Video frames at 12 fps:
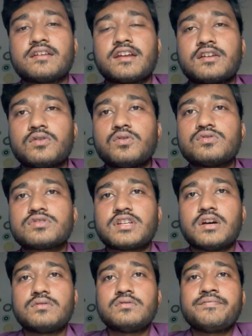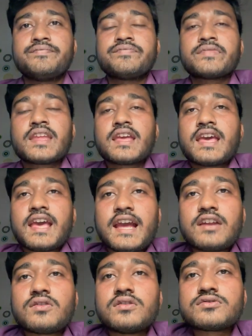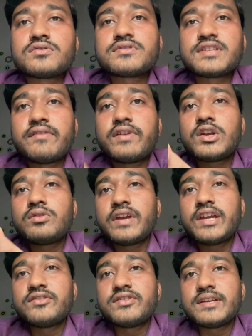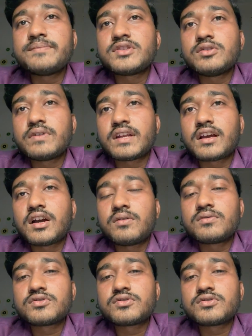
And goes down, and also 7 to 8 ribs you can count.